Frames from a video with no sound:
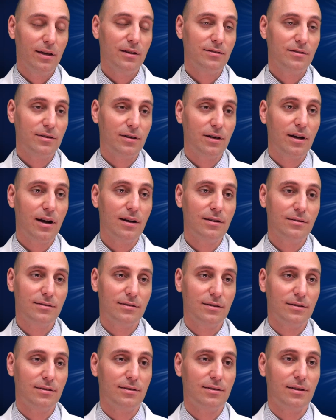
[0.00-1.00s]
Yes, there are
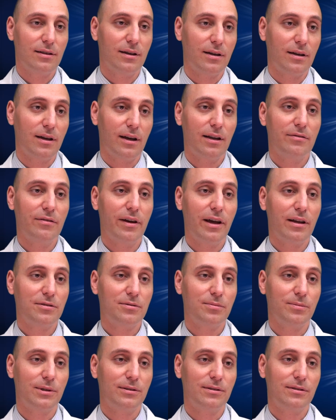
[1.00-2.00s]
constant
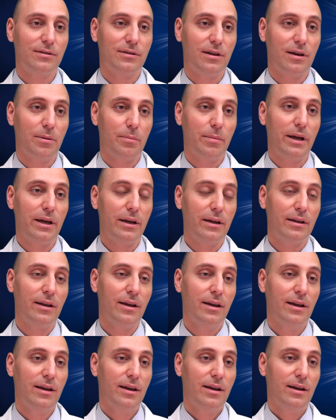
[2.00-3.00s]
advancements that are made
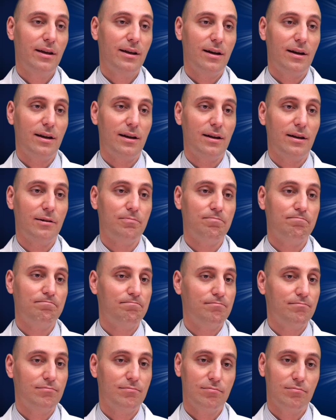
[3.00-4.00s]
on
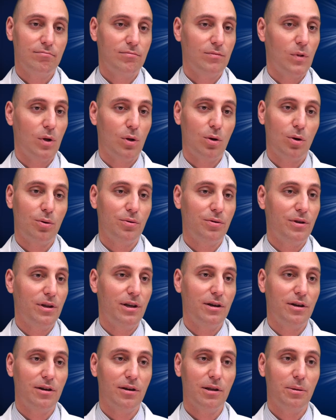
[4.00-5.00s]
a
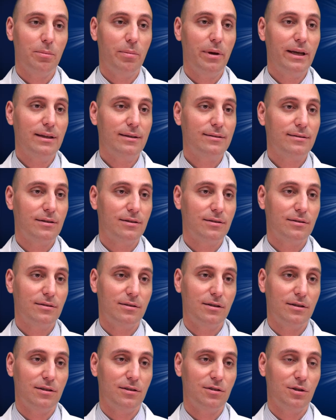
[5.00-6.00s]
yearly basis.
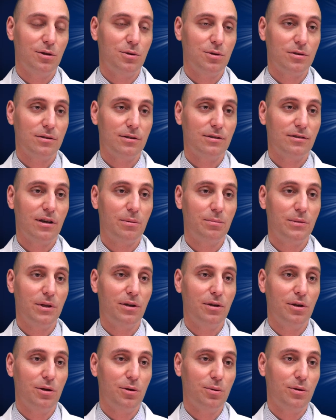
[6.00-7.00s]
There's usually
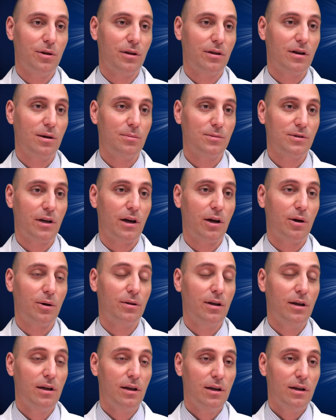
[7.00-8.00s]
something new that comes
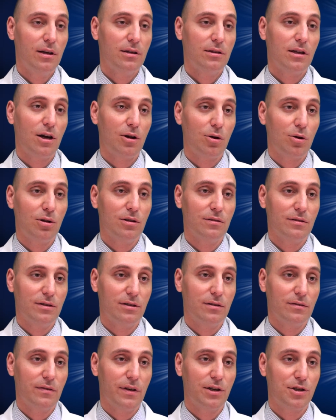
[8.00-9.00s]
out. Not all of
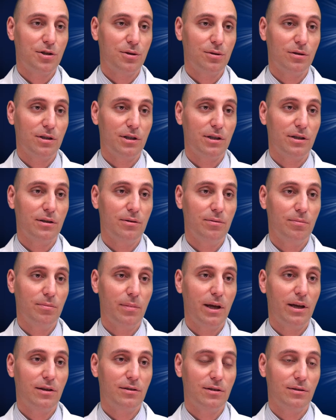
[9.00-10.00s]
it eventually
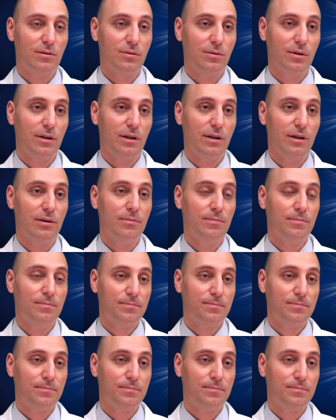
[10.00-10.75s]
makes it to the